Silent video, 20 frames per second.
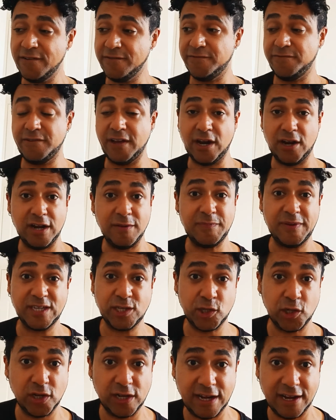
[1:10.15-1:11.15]
a very
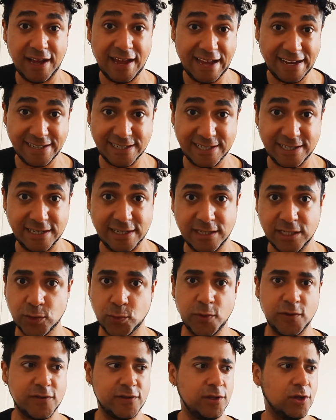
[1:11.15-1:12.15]
peculiar
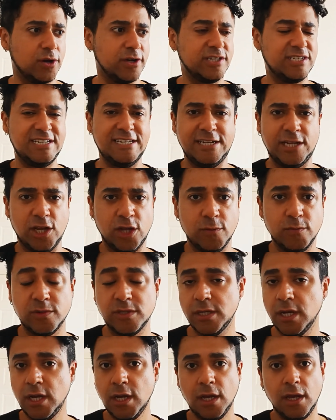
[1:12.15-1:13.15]
accent with nice
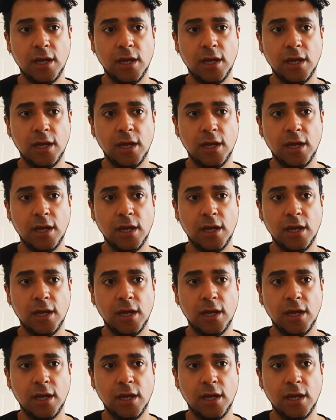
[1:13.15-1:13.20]
idioms.